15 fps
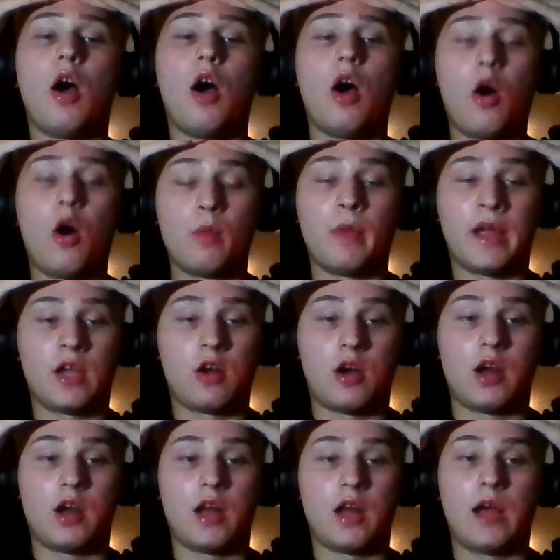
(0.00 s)
Oh my
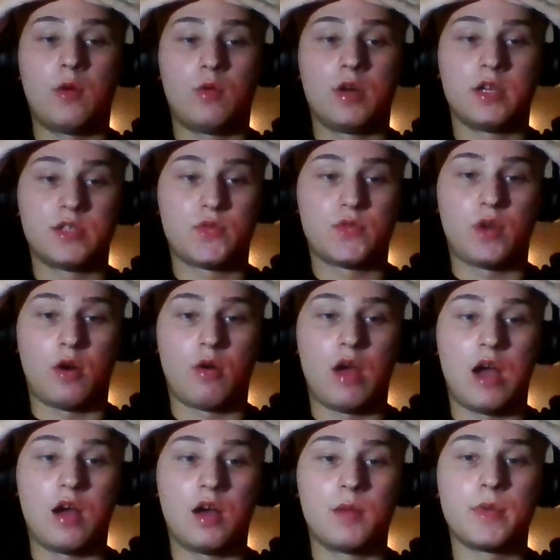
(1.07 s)
god, I wanted to throw
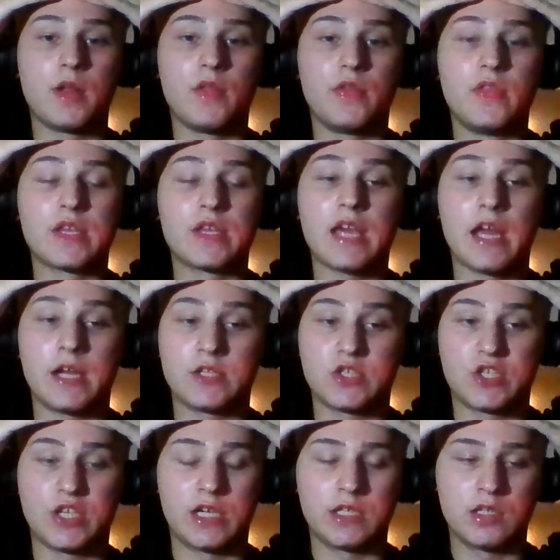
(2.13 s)
up. The
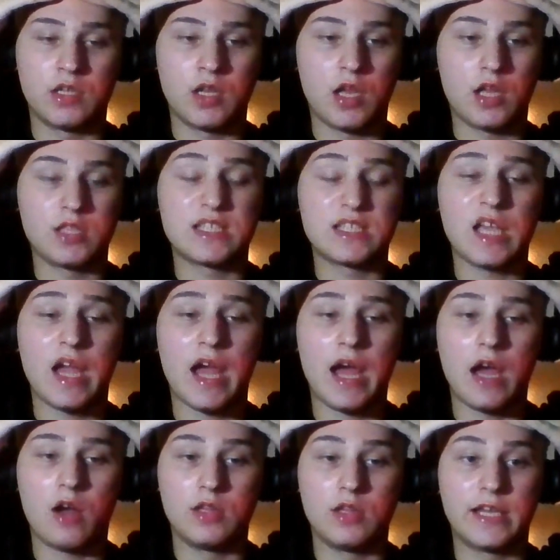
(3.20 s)
kitchen,
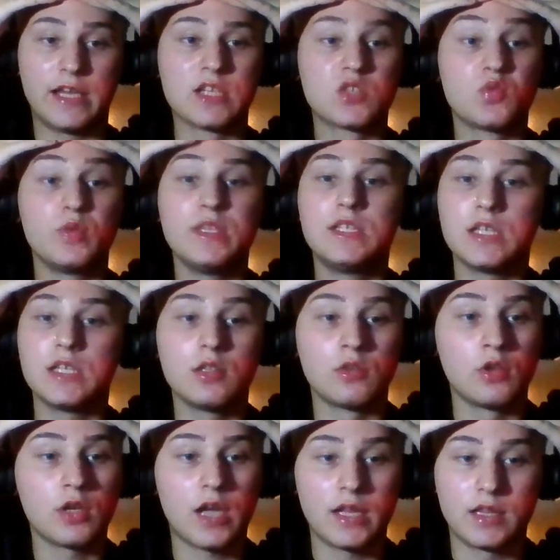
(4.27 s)
like, because we didn't
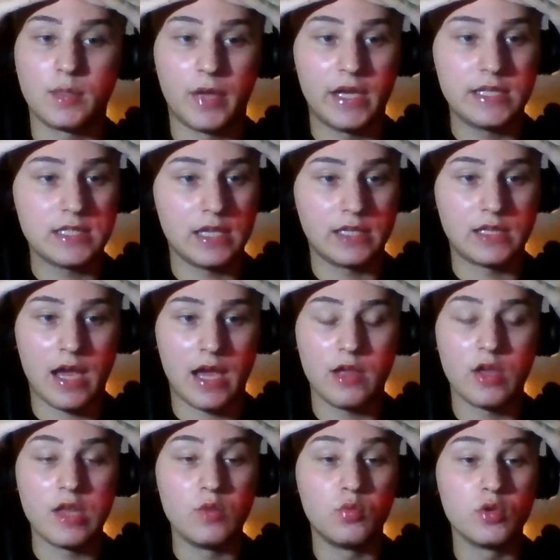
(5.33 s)
look at the place like that.
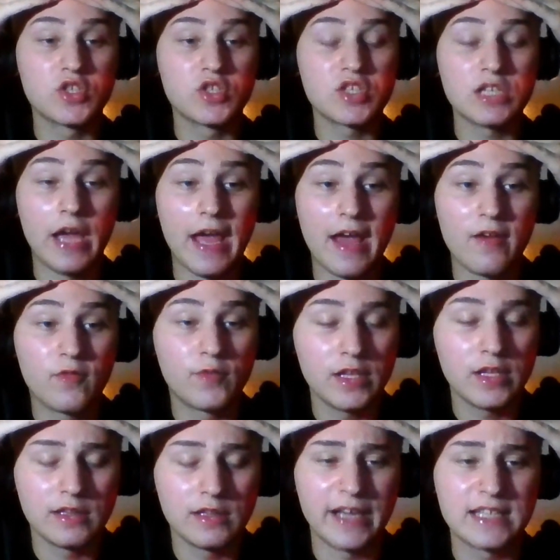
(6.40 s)
It was
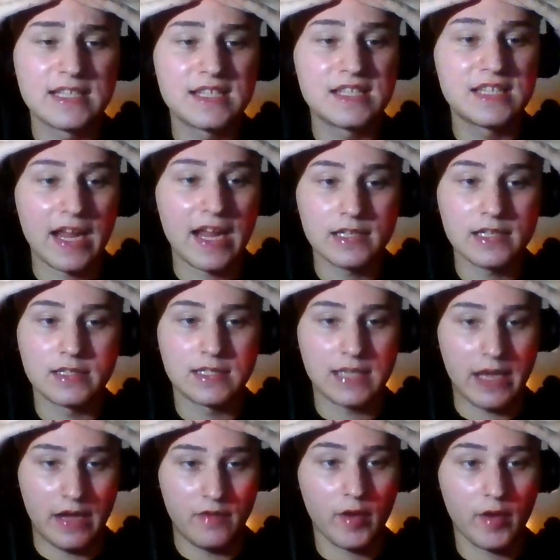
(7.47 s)
stains
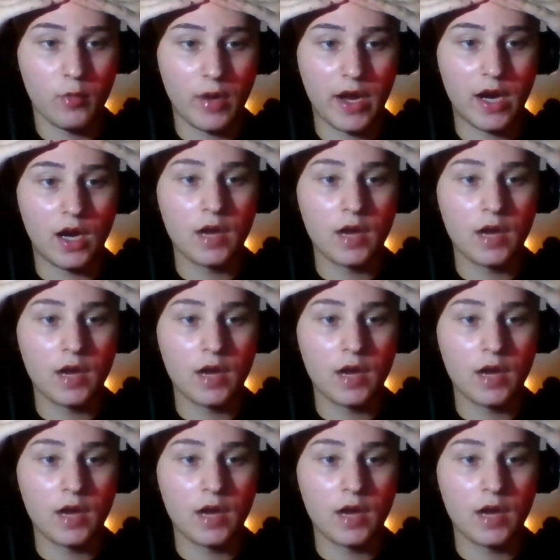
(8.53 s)
everywhere.